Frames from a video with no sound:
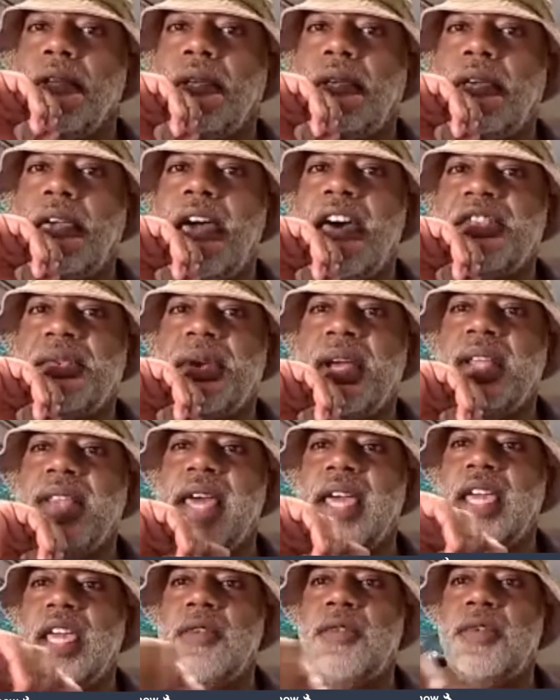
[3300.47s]
Chaos Rain,
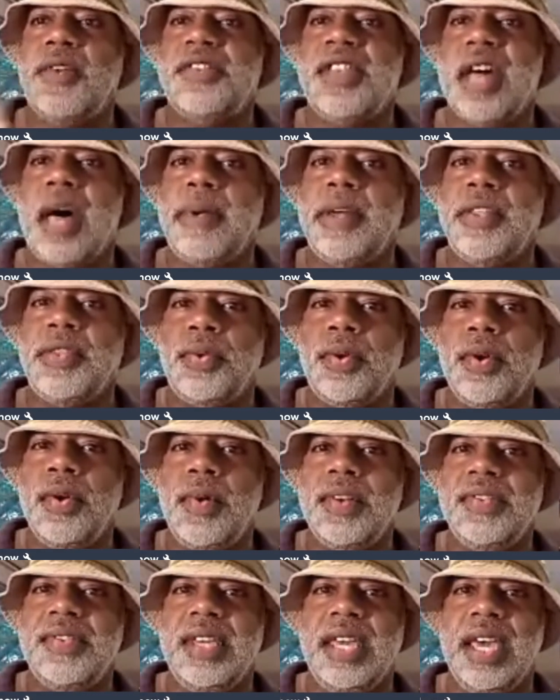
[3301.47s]
thank you for stopping through.
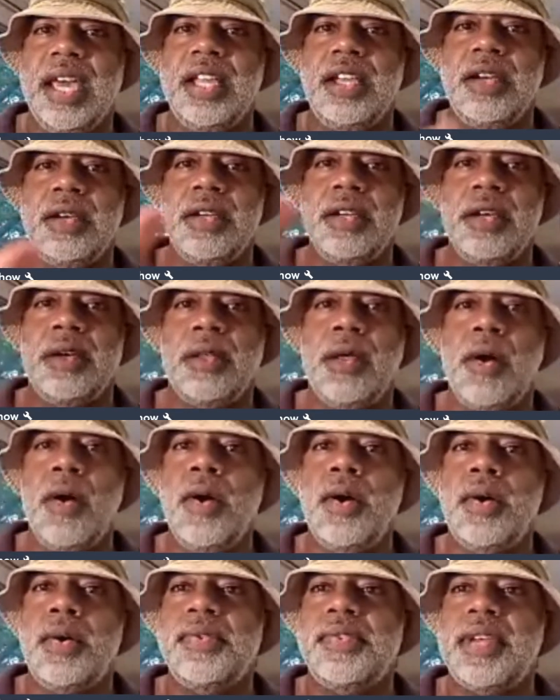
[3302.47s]
Once again, your
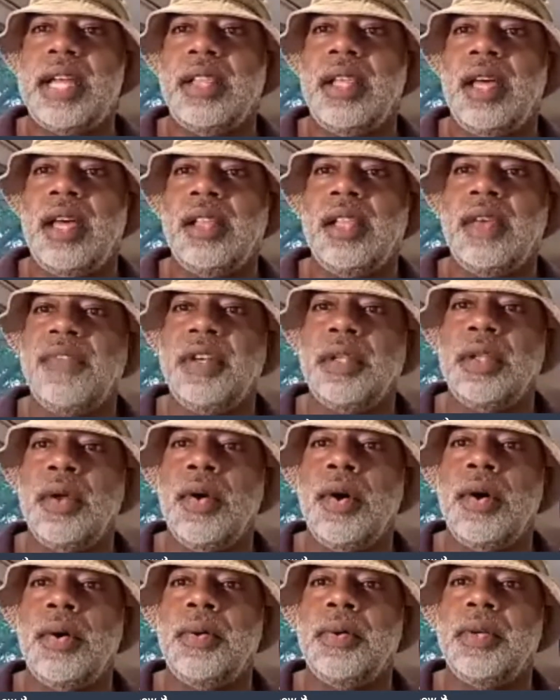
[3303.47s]
logos, I love your
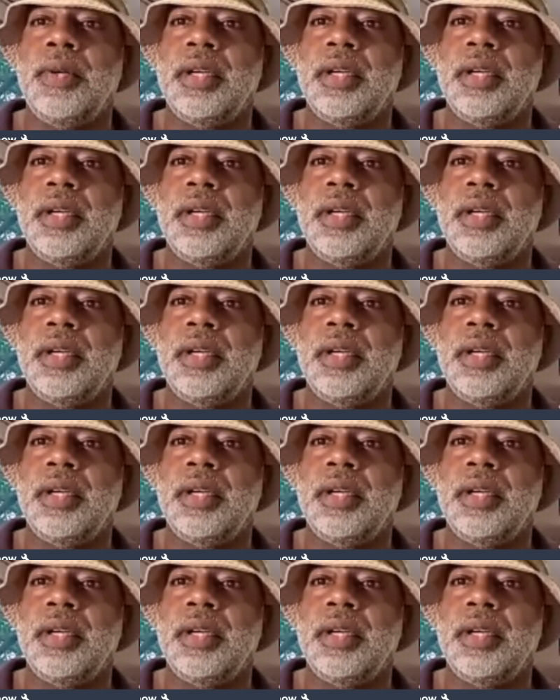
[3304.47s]
logo.